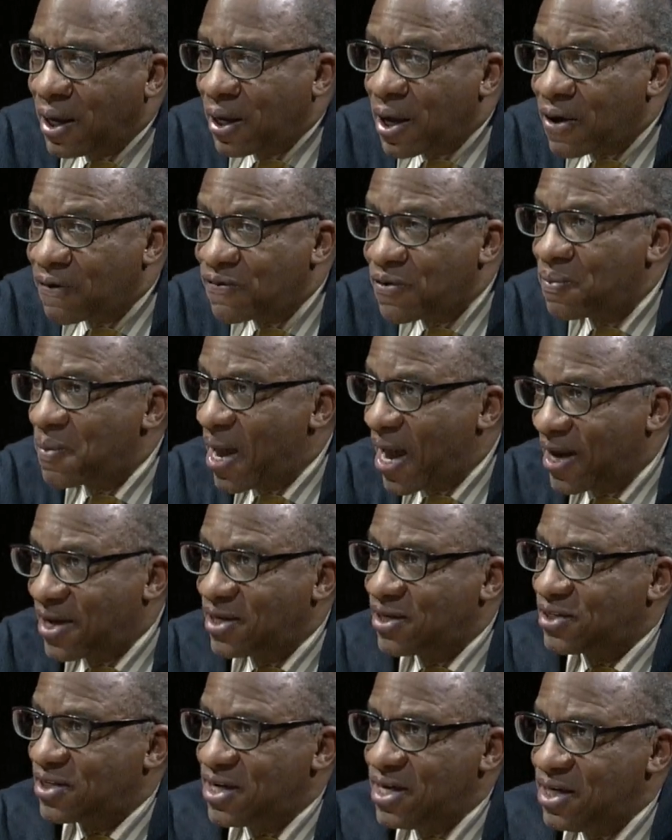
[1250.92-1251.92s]
of a
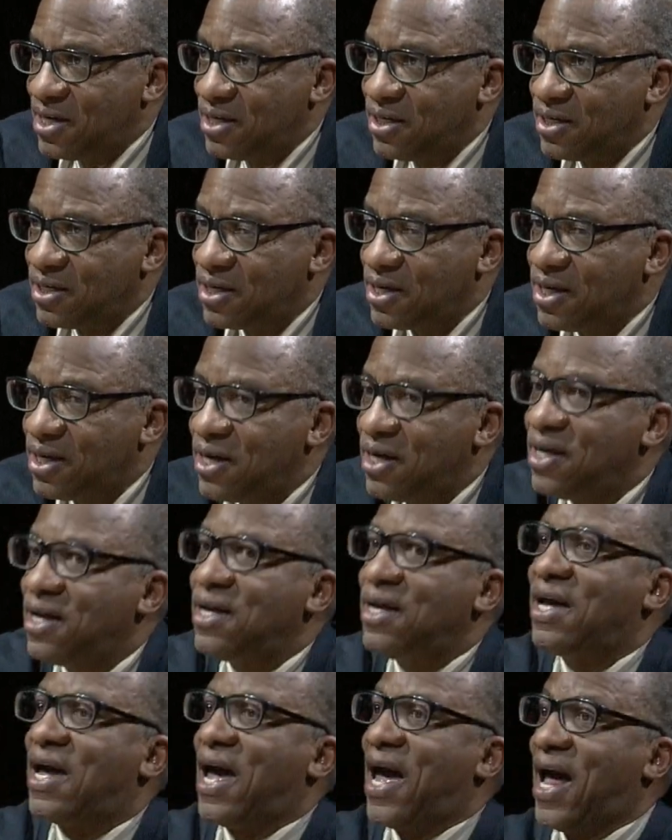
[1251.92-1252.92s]
magazine
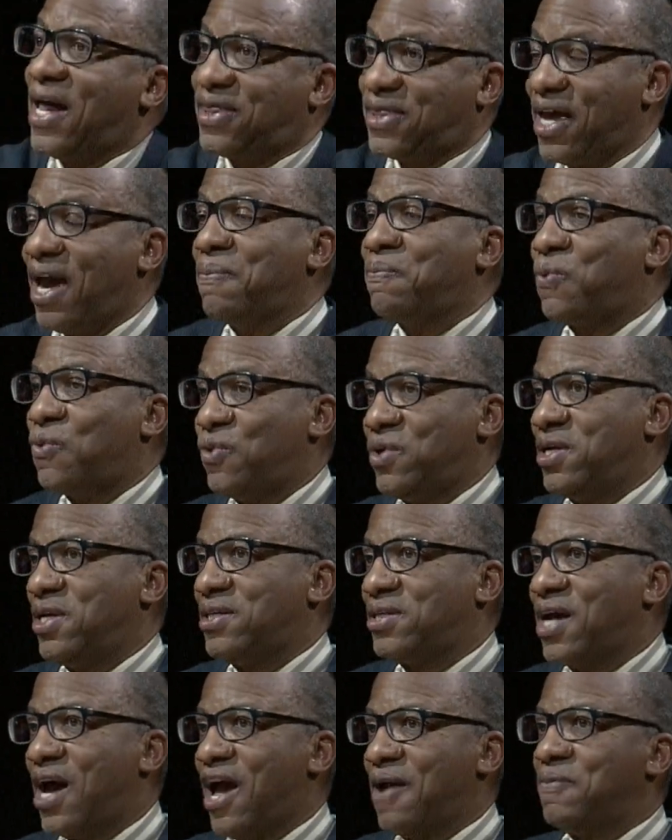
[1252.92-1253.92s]
at that point in
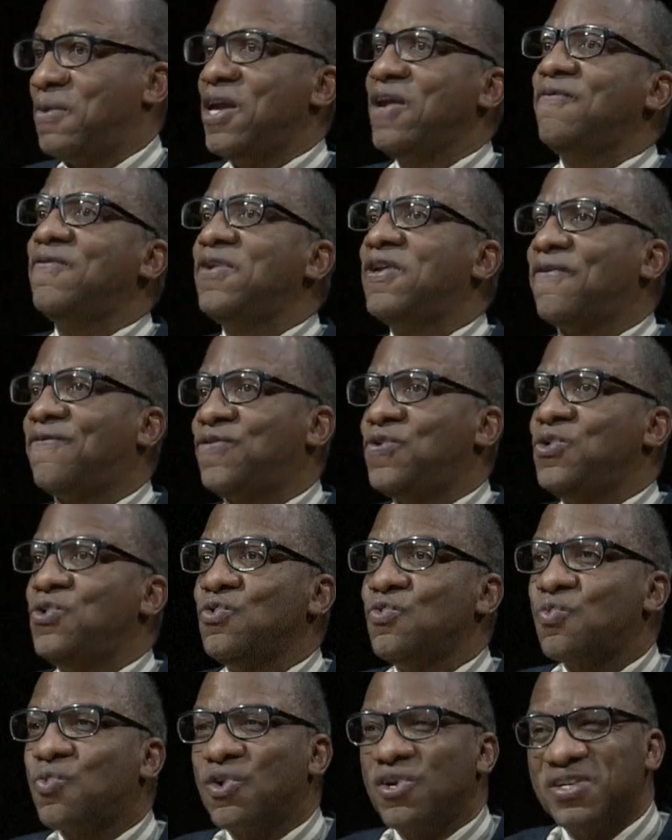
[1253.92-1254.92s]
time, even if
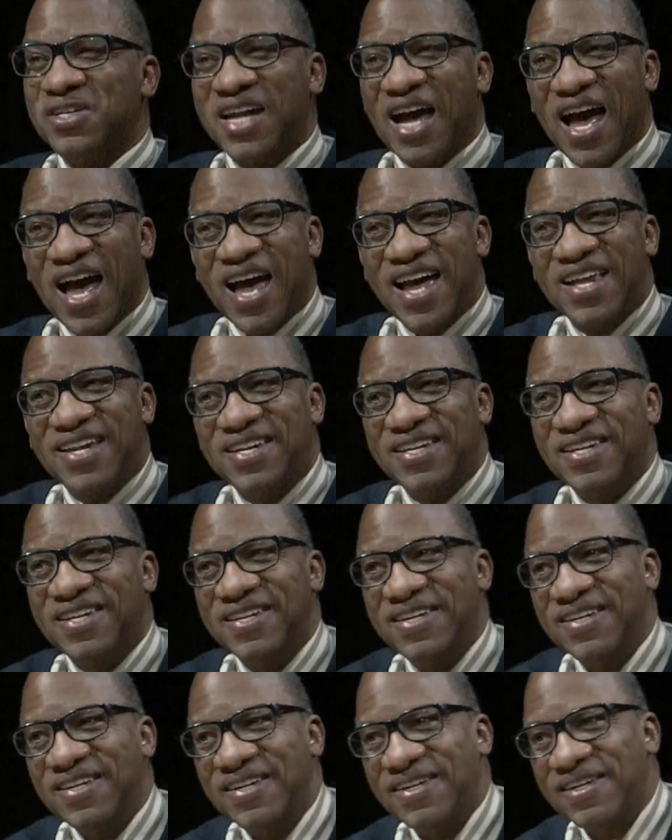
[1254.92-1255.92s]
you were not,
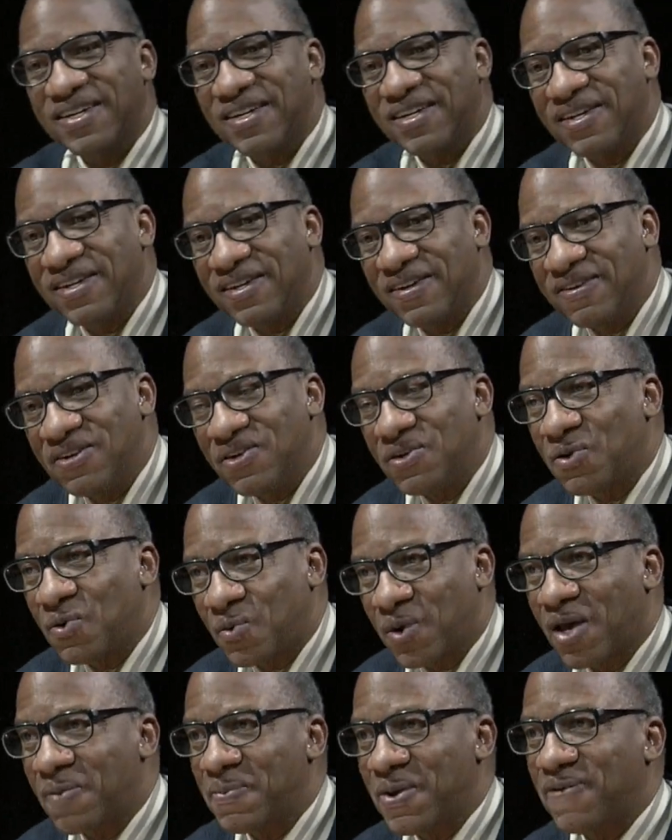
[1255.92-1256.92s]
you know
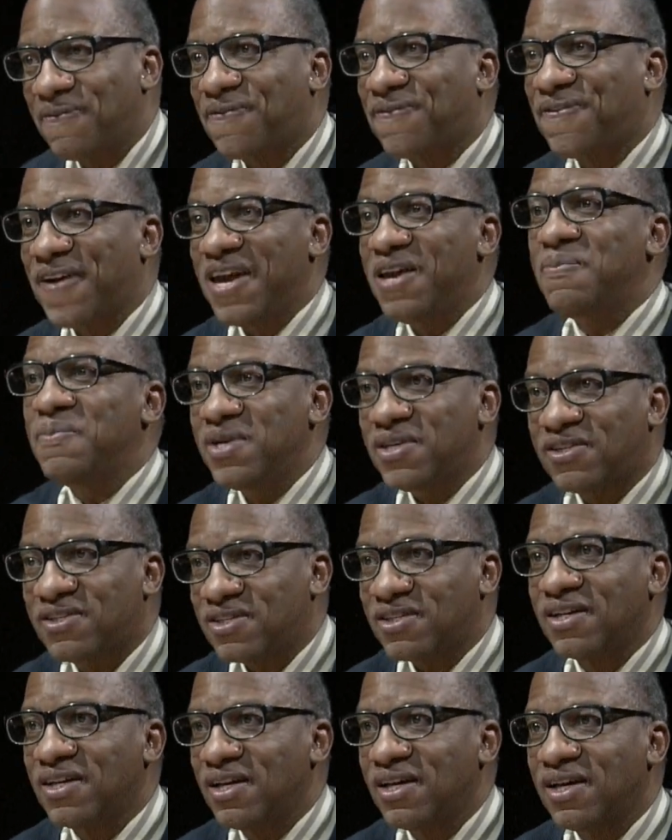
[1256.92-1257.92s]
what I mean,
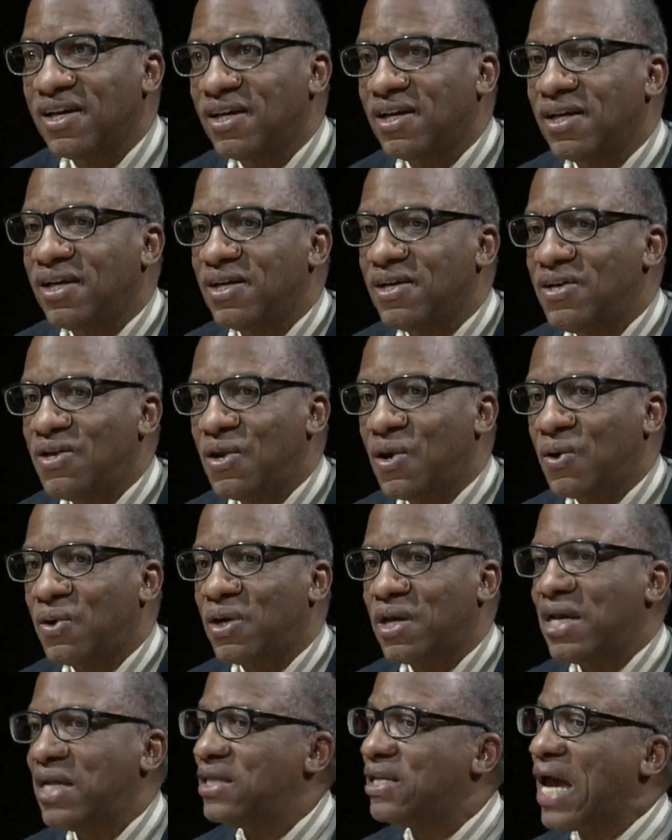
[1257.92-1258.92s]
famous, mm-hmm. you know,
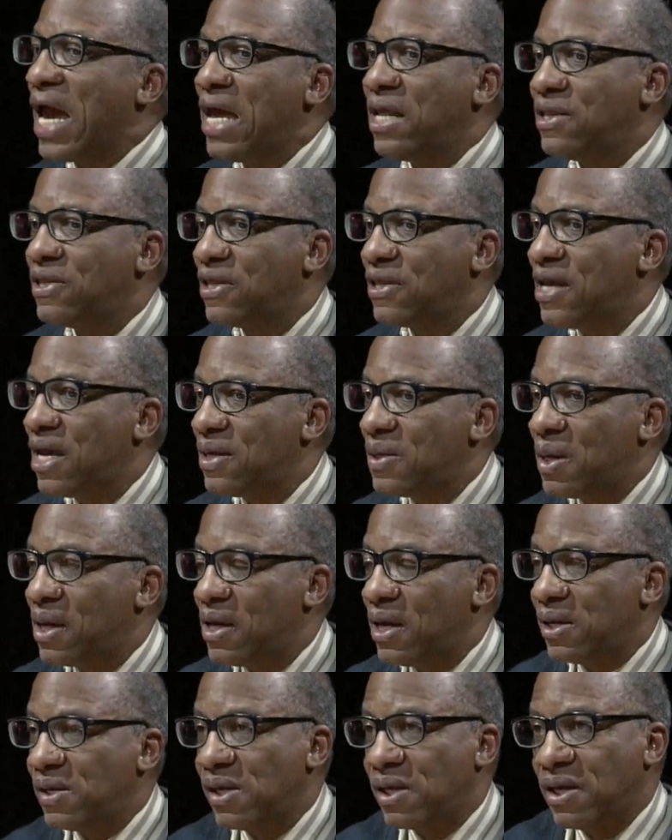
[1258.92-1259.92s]
and, and,
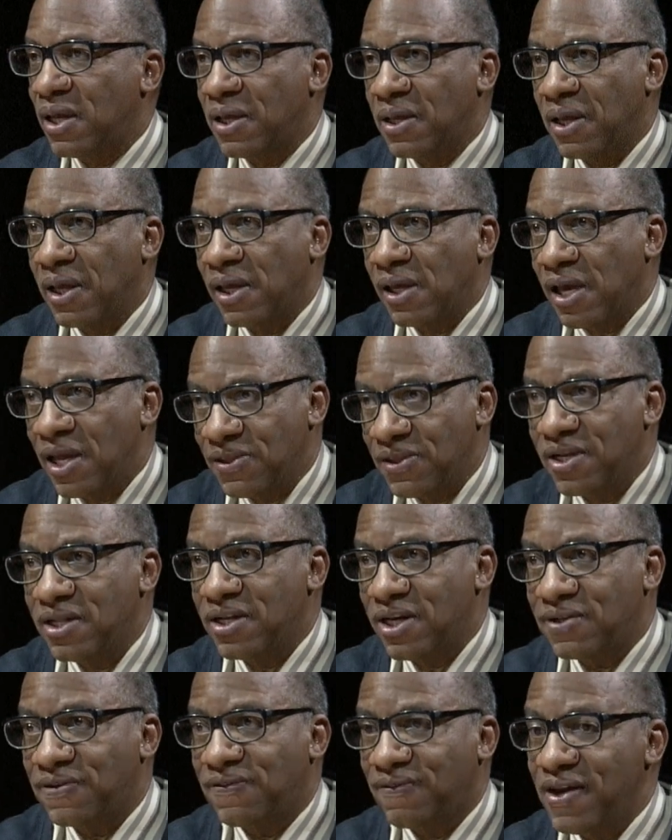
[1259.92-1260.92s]
and then
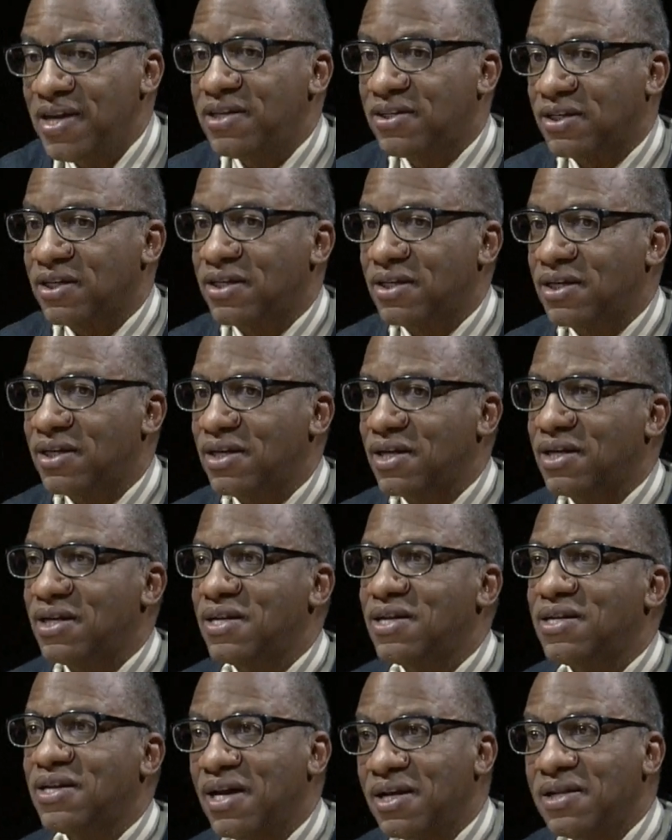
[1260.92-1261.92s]
let's face it,
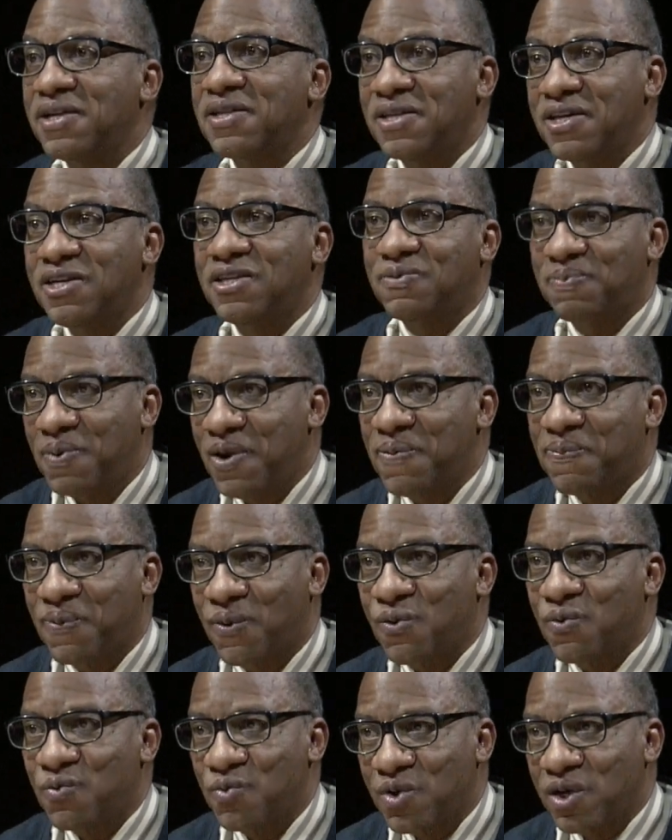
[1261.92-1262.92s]
none of these
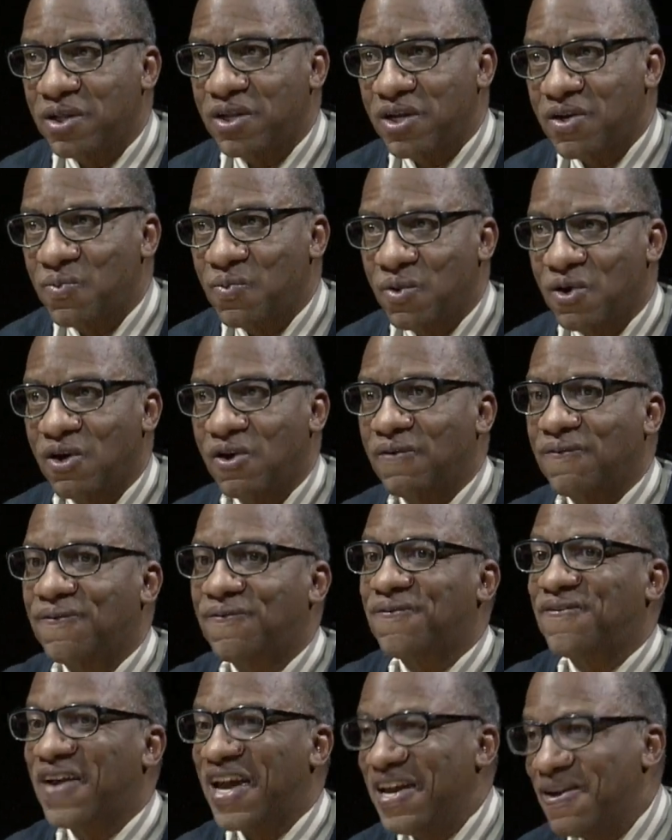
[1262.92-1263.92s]
people really were
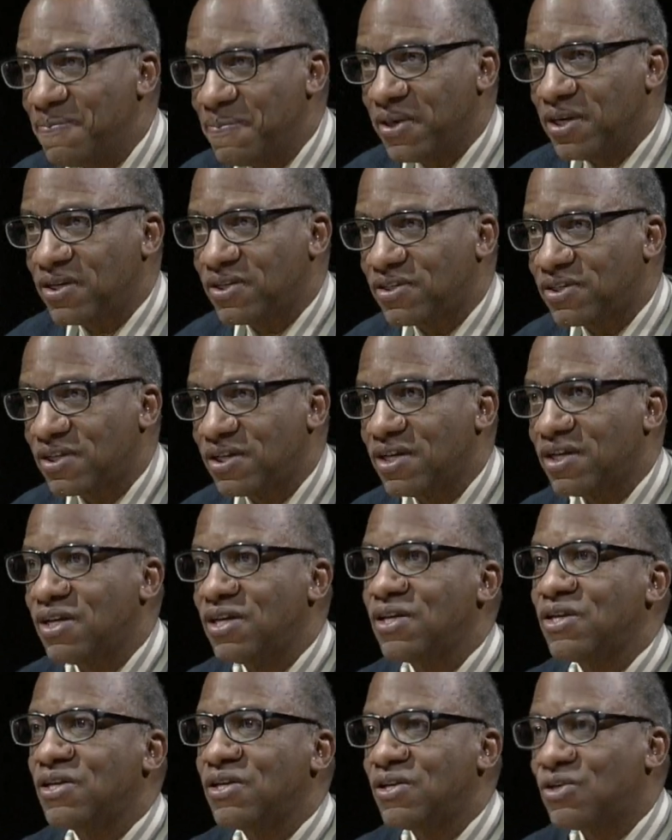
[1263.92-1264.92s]
famous
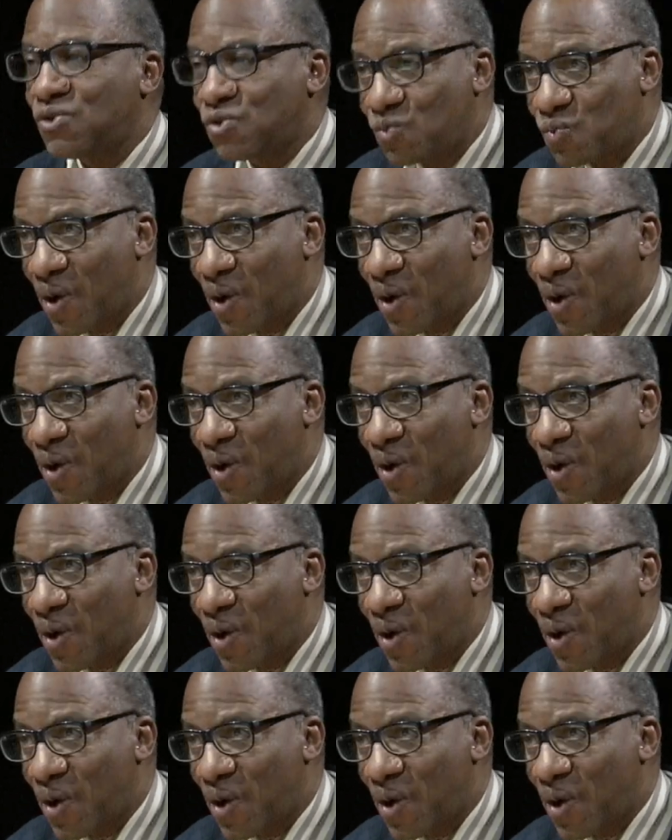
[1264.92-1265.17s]
to